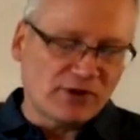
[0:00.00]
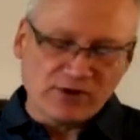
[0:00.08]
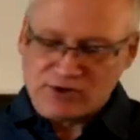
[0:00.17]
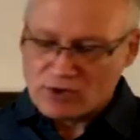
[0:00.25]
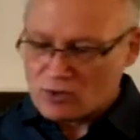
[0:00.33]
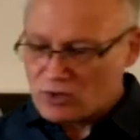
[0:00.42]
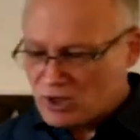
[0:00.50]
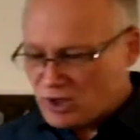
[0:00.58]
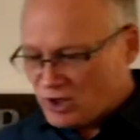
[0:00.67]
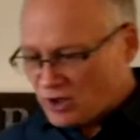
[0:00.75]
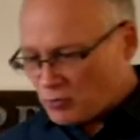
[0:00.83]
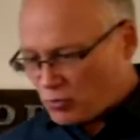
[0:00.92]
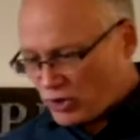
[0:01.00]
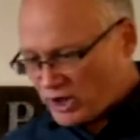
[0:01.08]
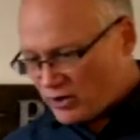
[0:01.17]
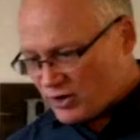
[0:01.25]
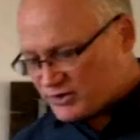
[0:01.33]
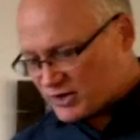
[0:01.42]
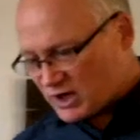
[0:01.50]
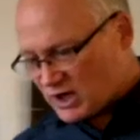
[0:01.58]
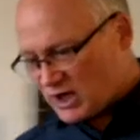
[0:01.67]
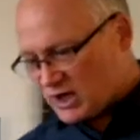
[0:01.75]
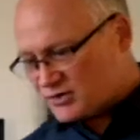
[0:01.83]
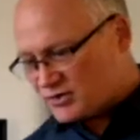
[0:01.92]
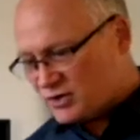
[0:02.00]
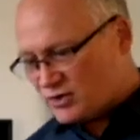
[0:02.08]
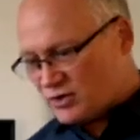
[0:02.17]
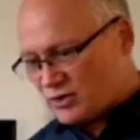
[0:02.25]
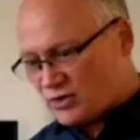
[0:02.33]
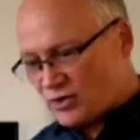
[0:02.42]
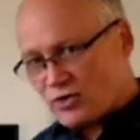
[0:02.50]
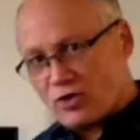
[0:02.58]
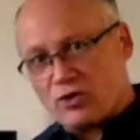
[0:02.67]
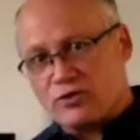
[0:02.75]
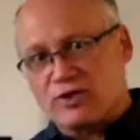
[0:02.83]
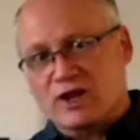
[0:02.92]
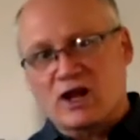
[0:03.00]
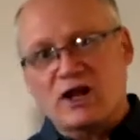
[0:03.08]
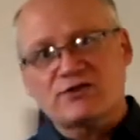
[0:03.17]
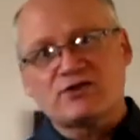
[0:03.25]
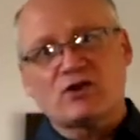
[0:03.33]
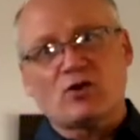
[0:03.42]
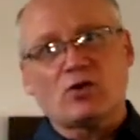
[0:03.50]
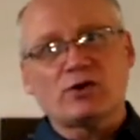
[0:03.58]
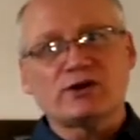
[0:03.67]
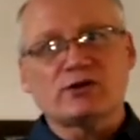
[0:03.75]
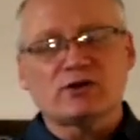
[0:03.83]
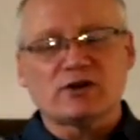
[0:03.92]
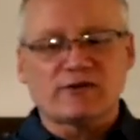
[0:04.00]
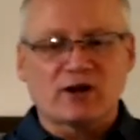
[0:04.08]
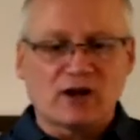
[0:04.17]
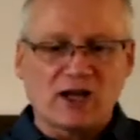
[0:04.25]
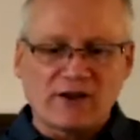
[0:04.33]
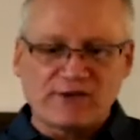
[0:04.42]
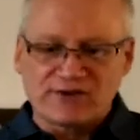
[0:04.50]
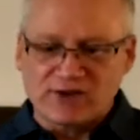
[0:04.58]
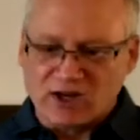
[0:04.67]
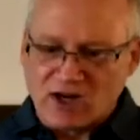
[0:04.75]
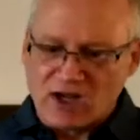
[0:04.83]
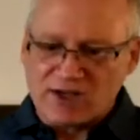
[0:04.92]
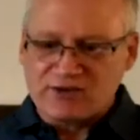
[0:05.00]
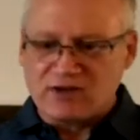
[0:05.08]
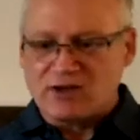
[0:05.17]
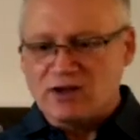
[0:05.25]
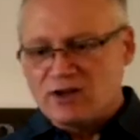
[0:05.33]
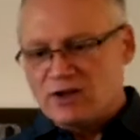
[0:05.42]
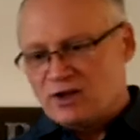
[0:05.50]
And so, prayer is the constant the constant oil of our life. It's the constant